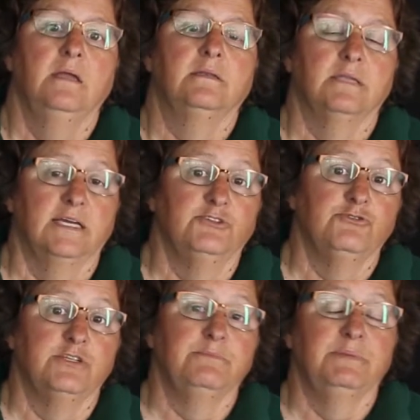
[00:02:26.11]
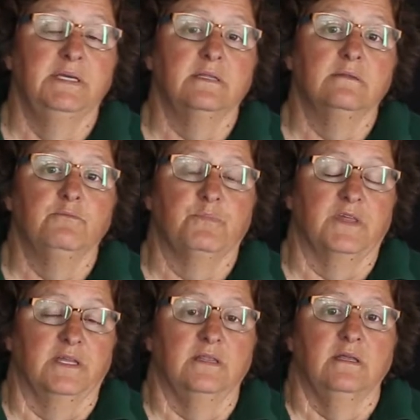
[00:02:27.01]
Nitrogen being the
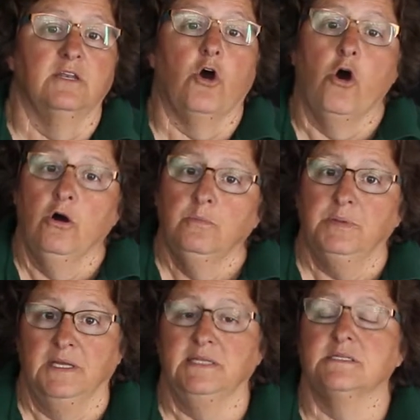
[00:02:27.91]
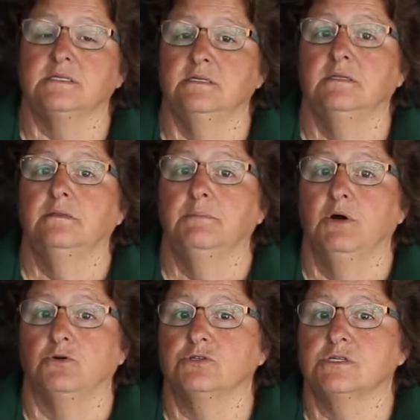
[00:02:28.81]
thing that all plants need the
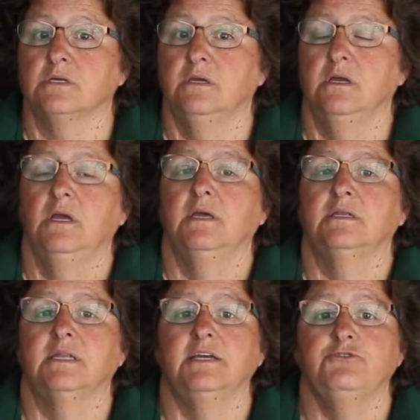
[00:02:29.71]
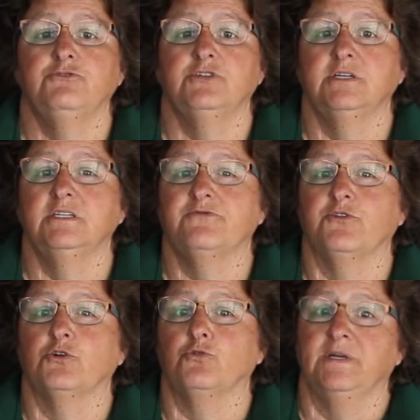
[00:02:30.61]
most. Nitrogen is for
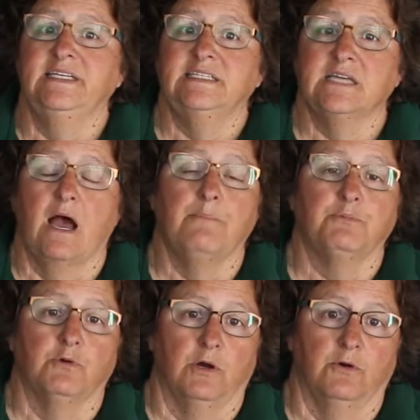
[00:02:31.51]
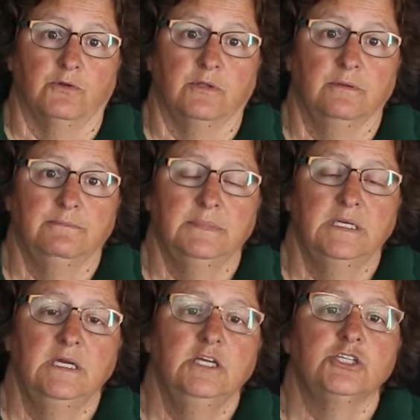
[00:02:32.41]
green top growth.
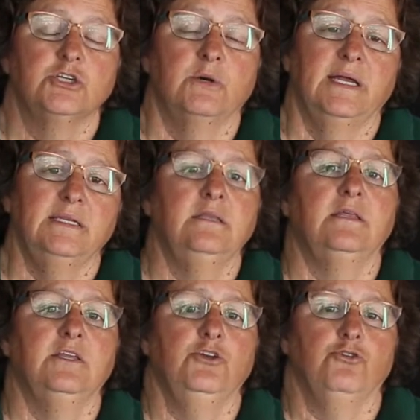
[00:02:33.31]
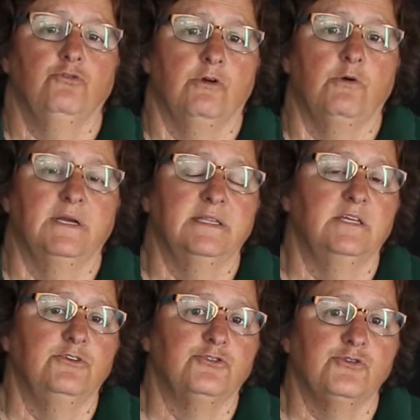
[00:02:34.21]
So anything you're growing that
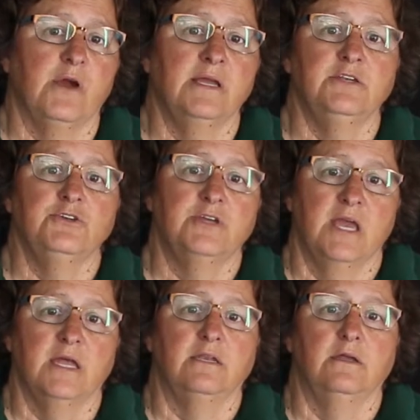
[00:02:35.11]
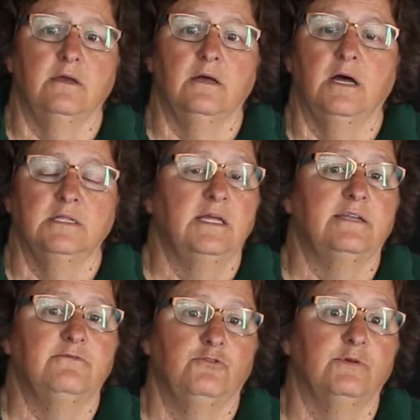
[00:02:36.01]
you're trying to get a lot
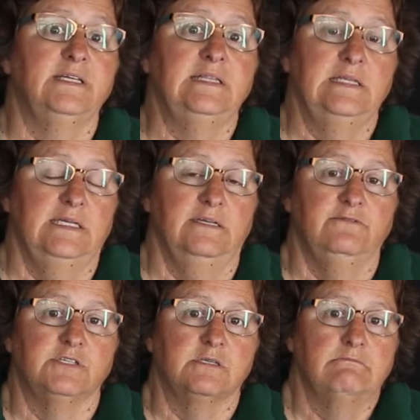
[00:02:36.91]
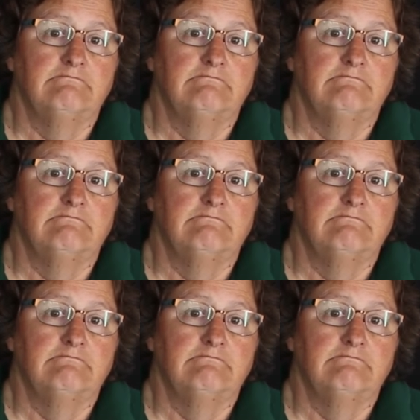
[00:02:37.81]
of green leaves,